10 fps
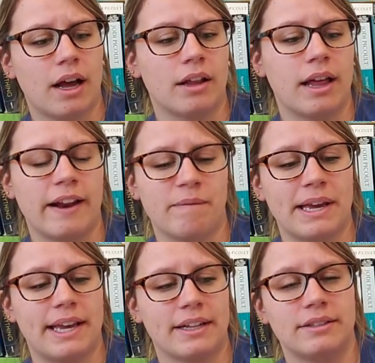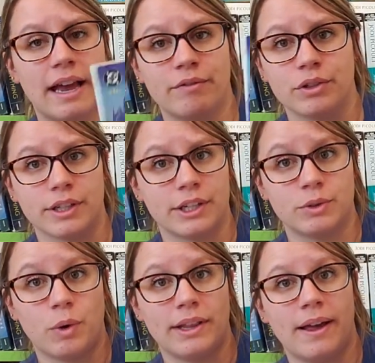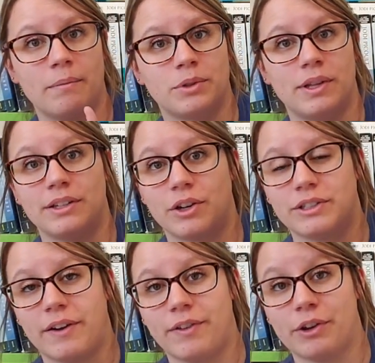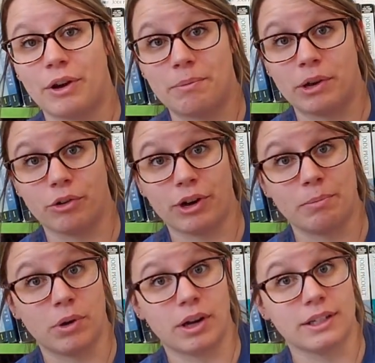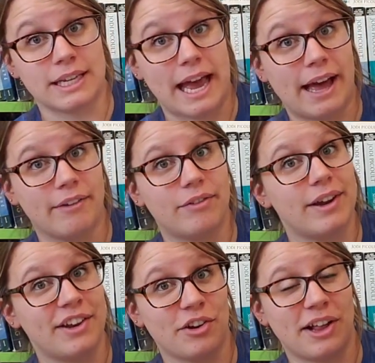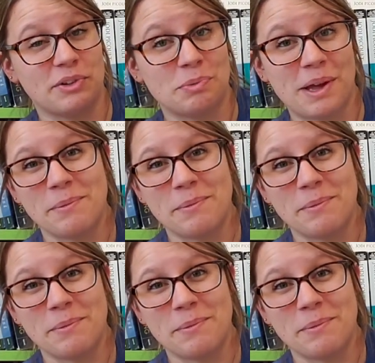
A lot of my kids have really enjoyed them, so these are definitely a great middle grade book to have in your classroom